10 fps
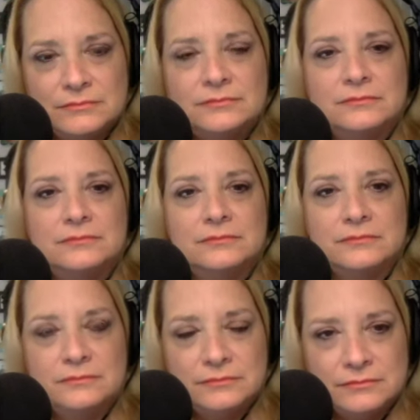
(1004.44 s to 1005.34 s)

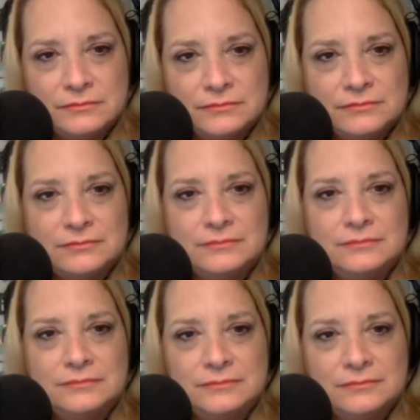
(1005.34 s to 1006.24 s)

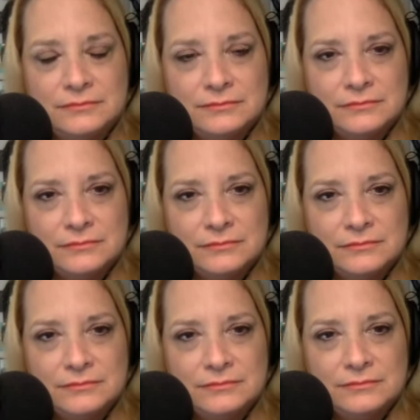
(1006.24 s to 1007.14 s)

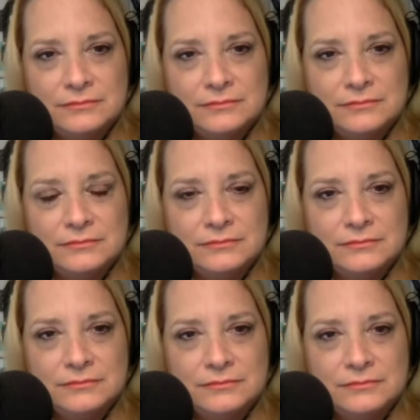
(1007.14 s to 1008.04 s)

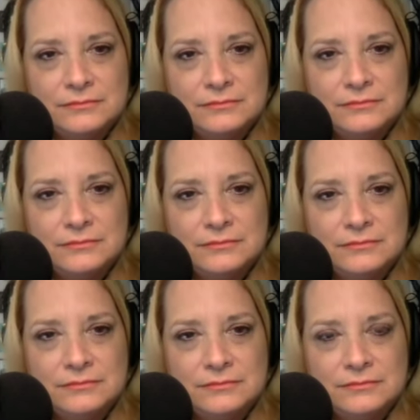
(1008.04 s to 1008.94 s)
(silent)